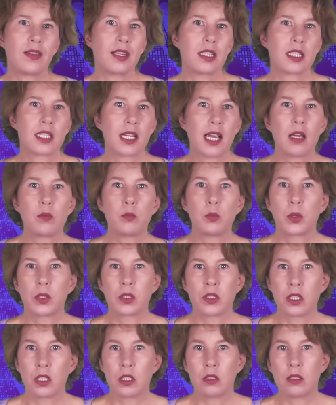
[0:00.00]
The
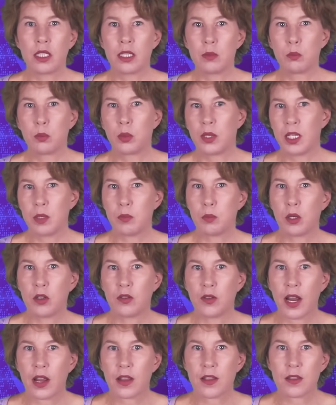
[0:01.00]
temporary blip
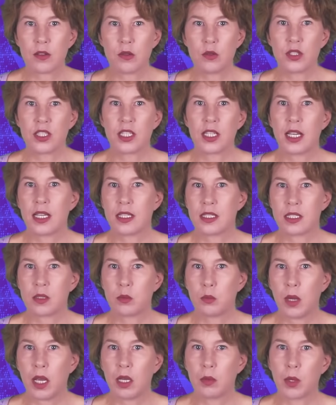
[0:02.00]
of
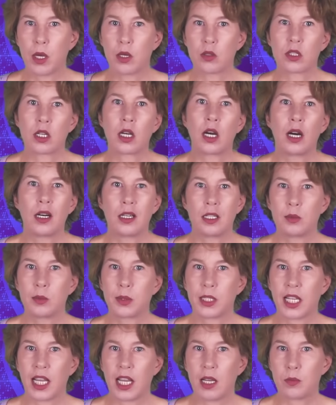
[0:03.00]
enthusiasm about
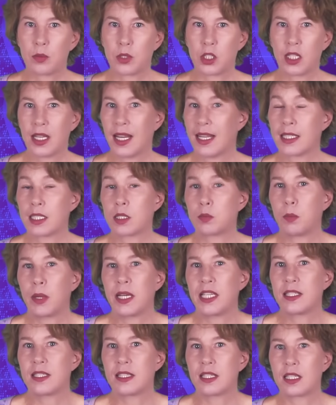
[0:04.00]
carbon capture has
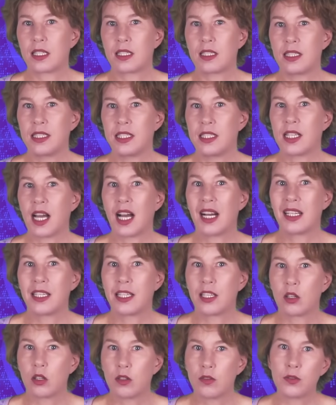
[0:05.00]
basically
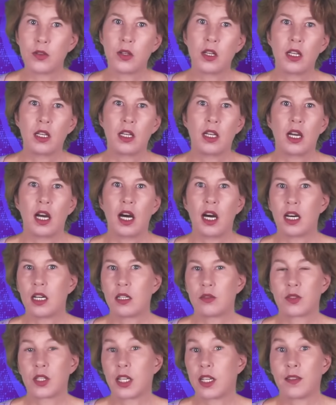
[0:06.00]
died off,
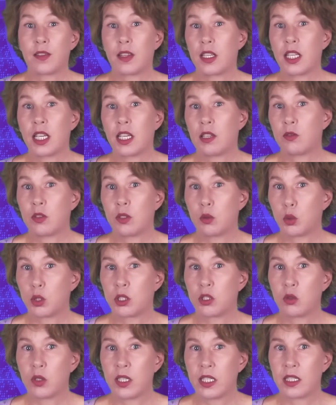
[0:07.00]
after I think
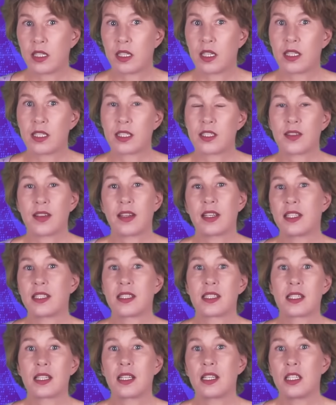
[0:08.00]
everyone realized that
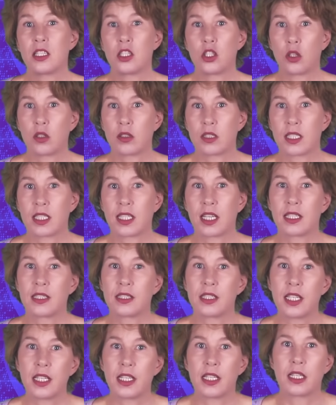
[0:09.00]
it's an idiotic
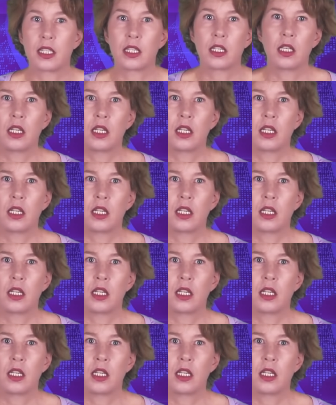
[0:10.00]
idea.